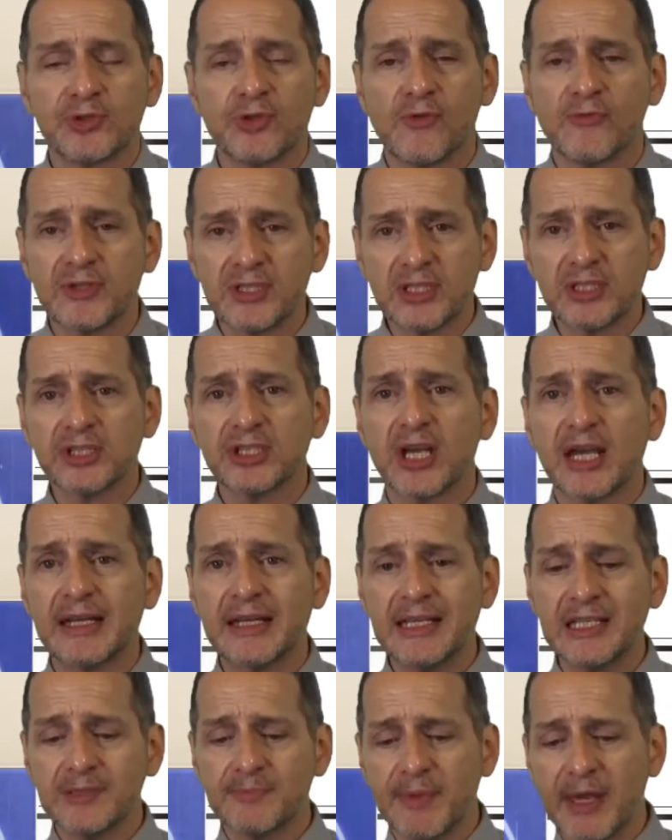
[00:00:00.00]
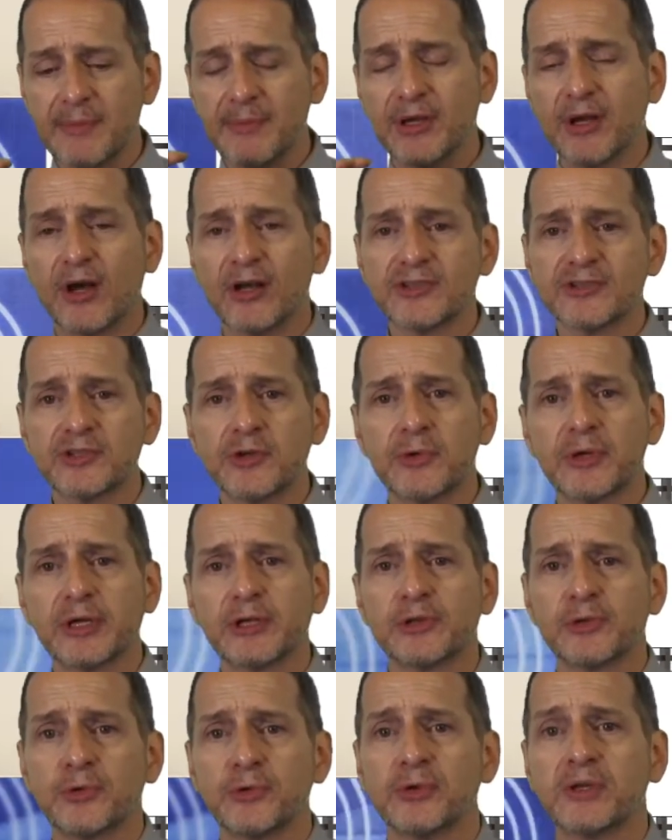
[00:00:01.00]
So if it's in Chinese, maybe also
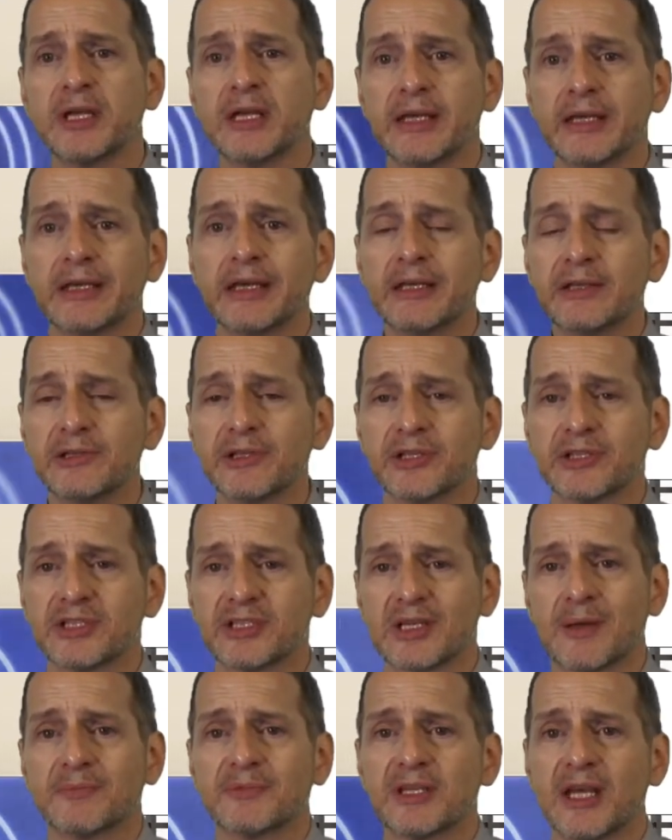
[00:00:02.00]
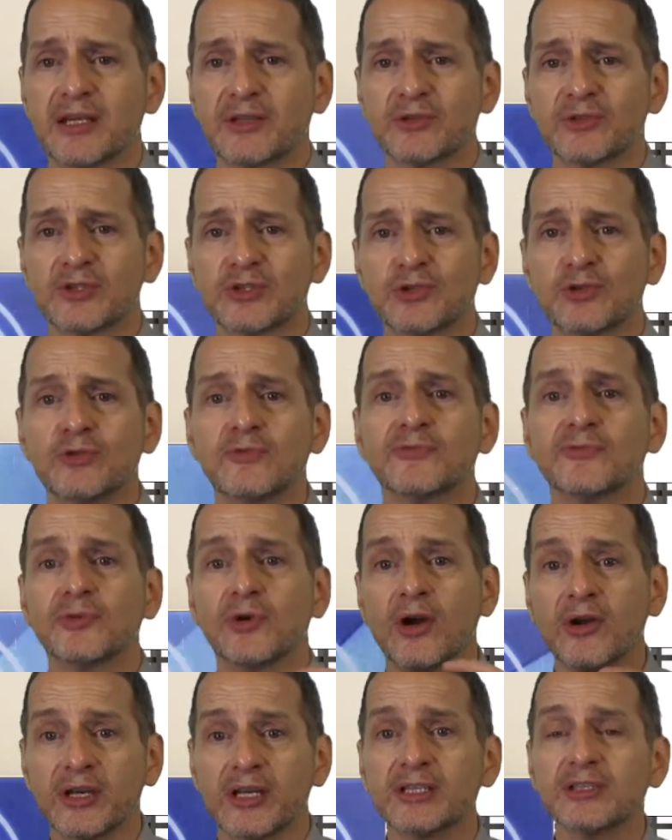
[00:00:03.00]
include English subtitles too for
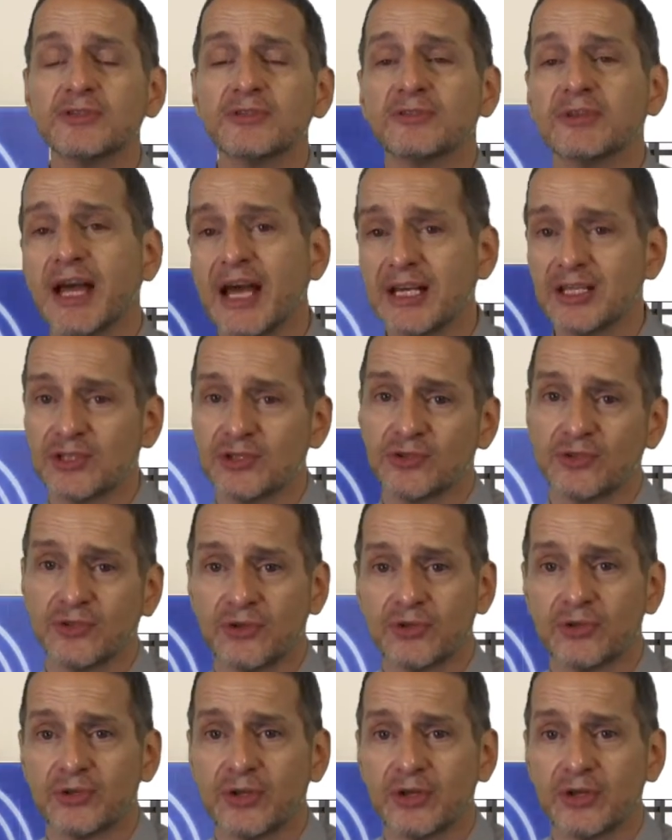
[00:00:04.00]
our international